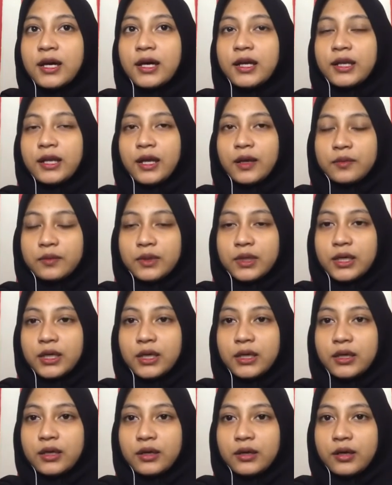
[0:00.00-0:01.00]

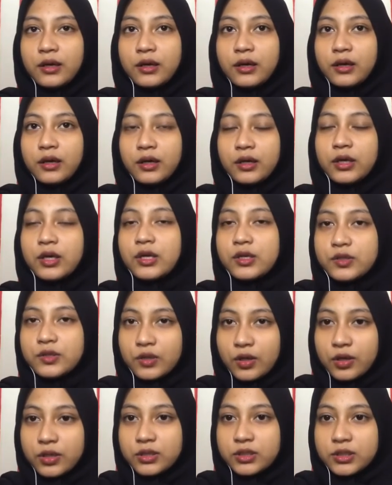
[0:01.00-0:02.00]
namely
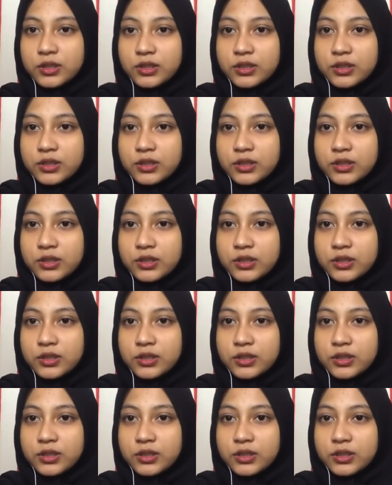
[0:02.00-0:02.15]
Kisos,